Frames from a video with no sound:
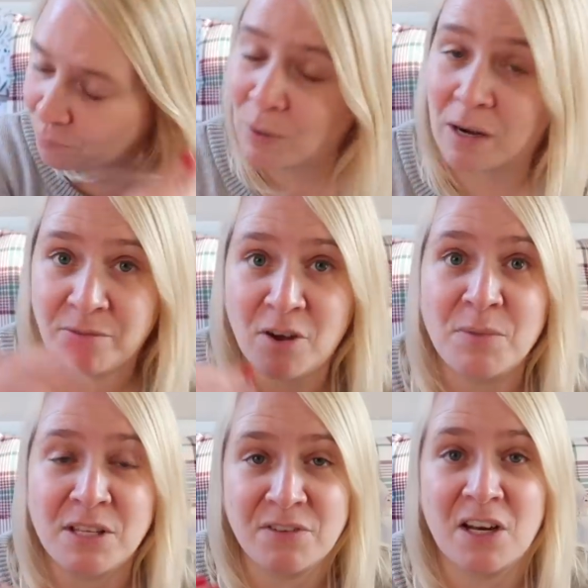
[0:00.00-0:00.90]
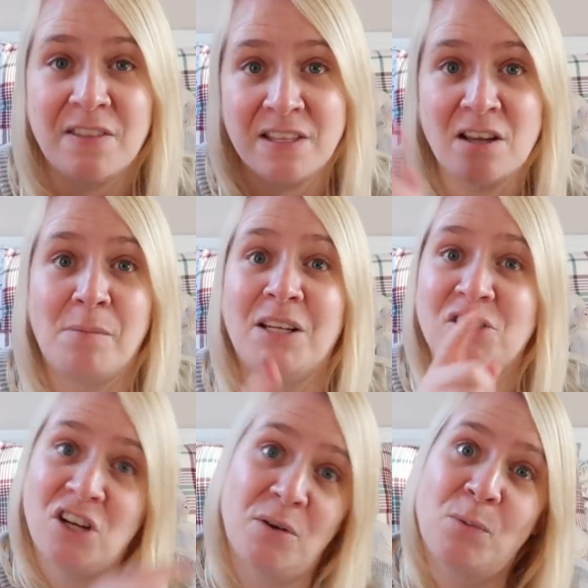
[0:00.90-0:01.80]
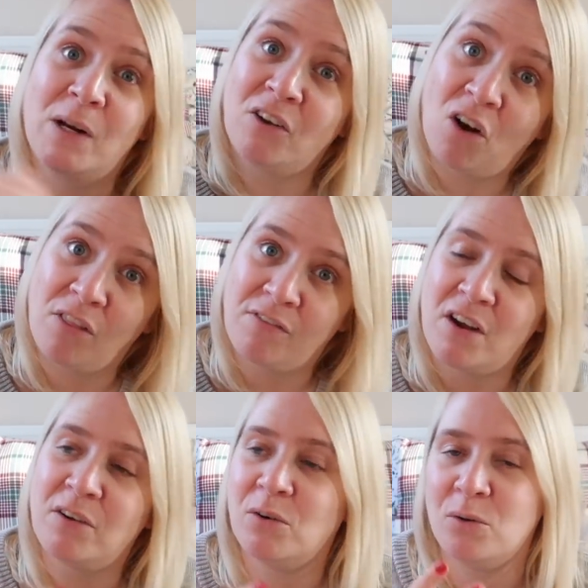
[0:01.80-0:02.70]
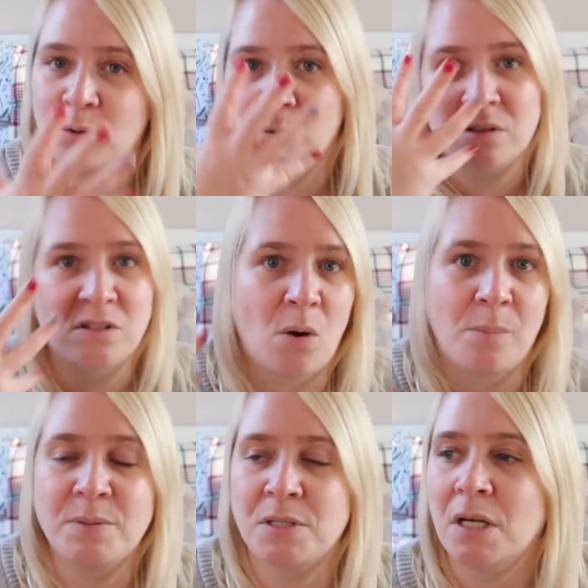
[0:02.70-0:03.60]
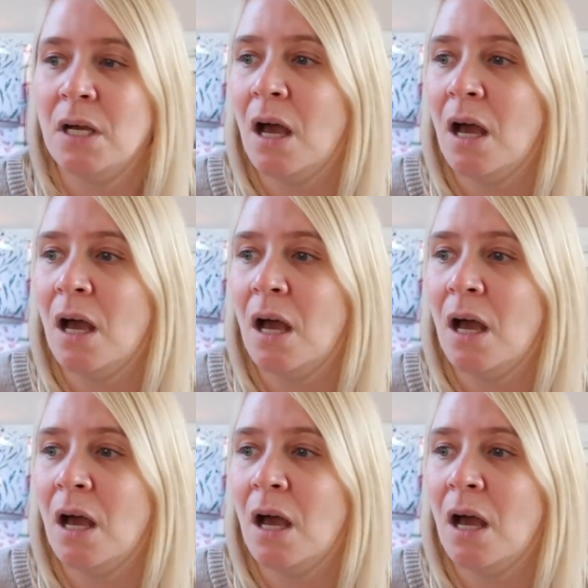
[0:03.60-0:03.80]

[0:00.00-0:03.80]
when I'm filming this video, this time last year was when I got the phone call, sobbed.